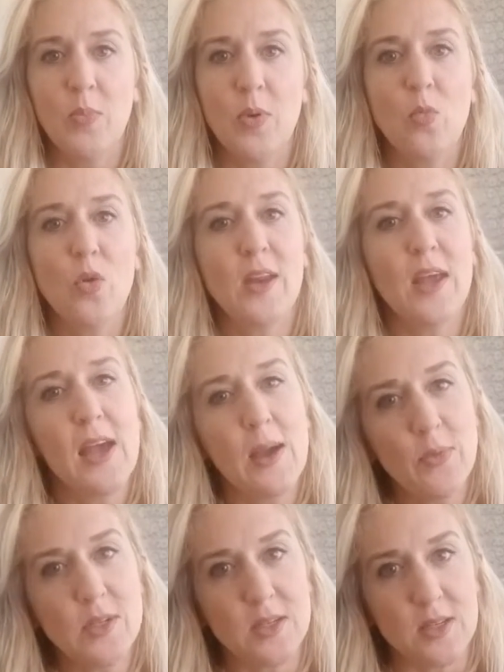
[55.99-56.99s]
But what
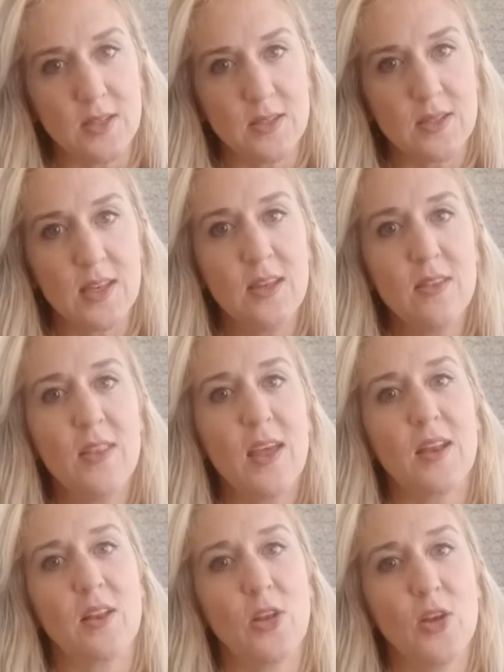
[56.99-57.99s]
happens is in
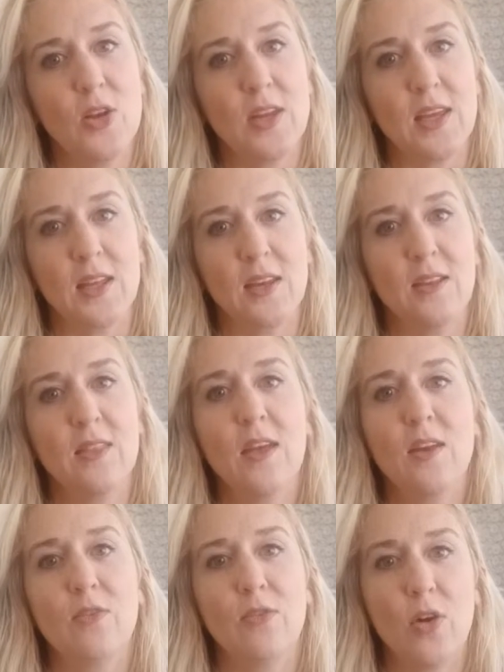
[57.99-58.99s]
that learning and in
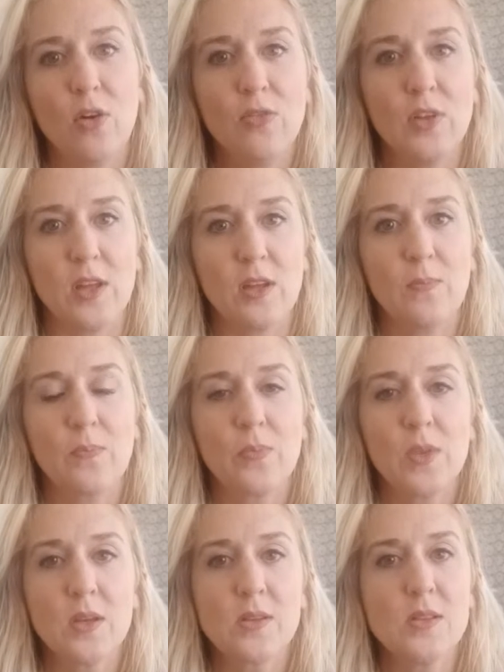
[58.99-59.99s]
that evolving,
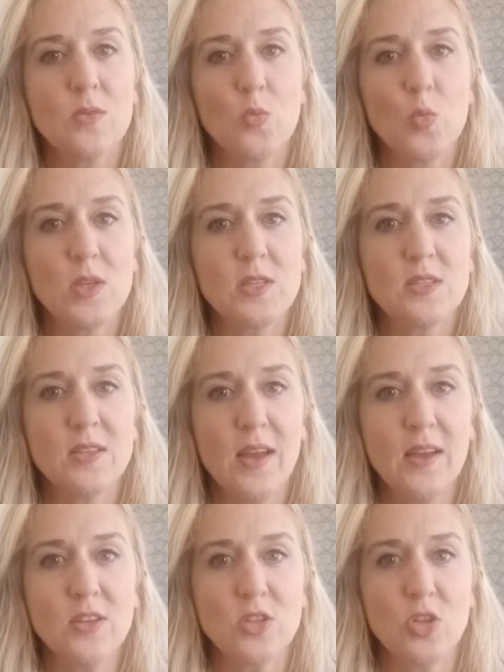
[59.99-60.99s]
we
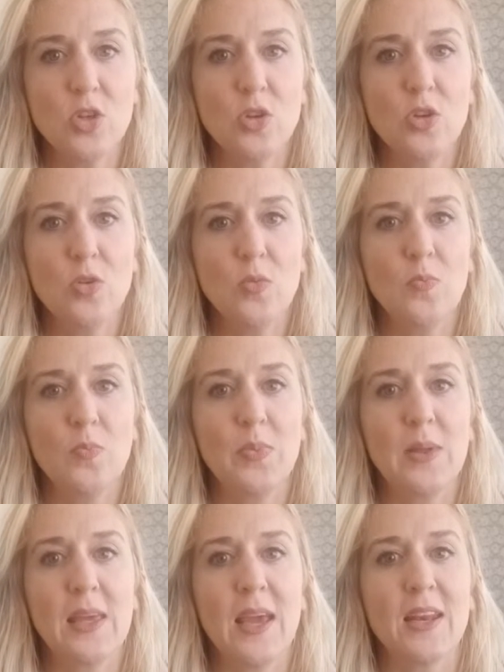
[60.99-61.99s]
start to
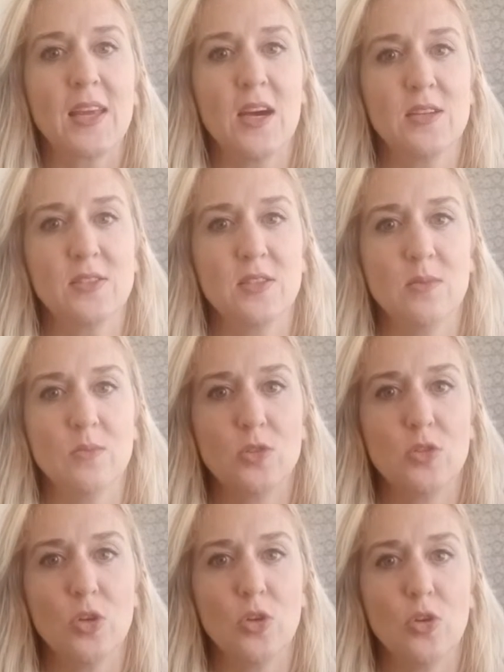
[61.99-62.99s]
get accustomed
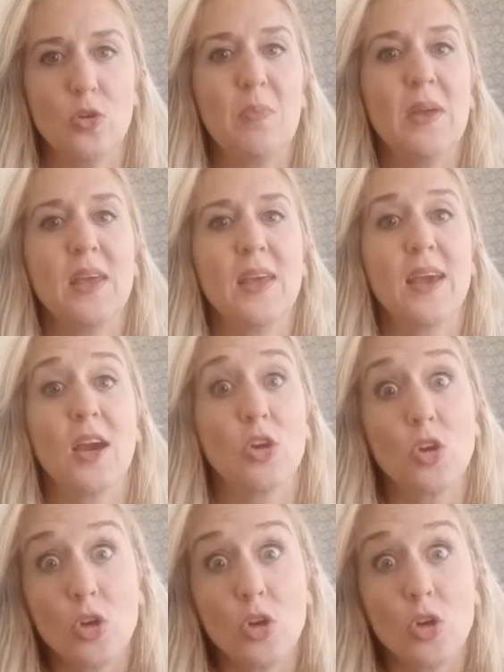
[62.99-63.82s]
to being a